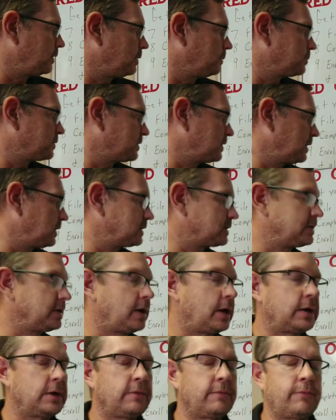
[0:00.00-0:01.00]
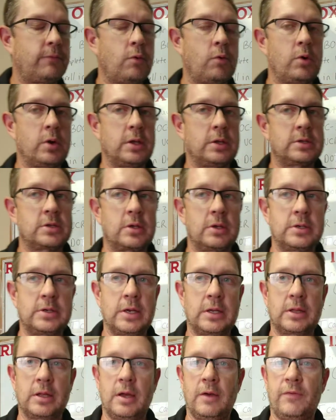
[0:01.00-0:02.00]
MCS 90 for you. It's going to
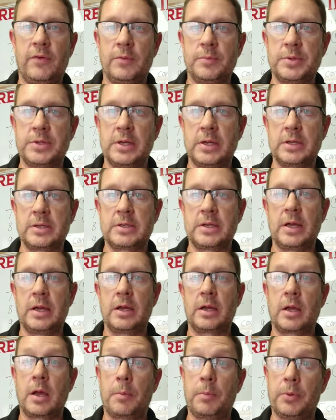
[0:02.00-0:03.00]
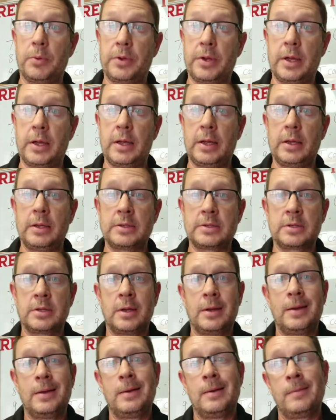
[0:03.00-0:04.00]
take the FMCSA a couple days.
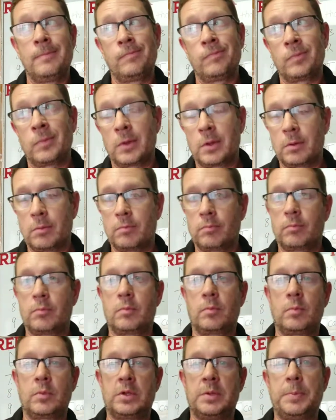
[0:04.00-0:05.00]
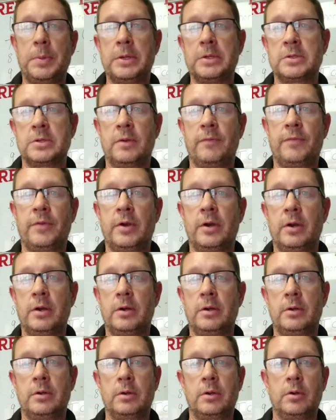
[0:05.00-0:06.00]
Depends if
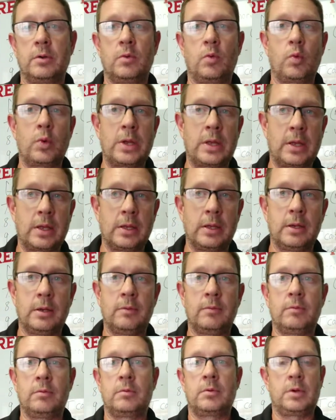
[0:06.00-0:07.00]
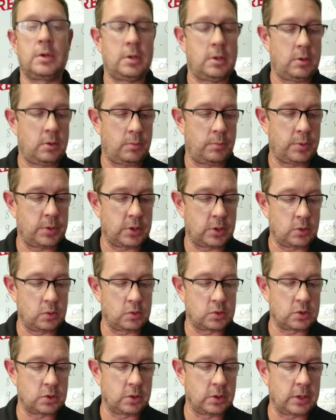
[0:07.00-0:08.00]
they're weekend, but
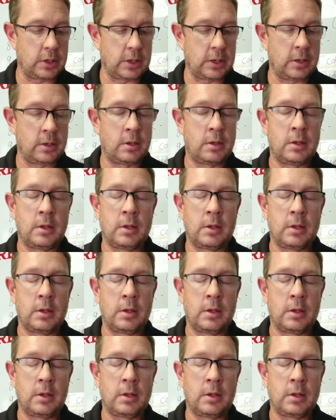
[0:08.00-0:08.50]
usually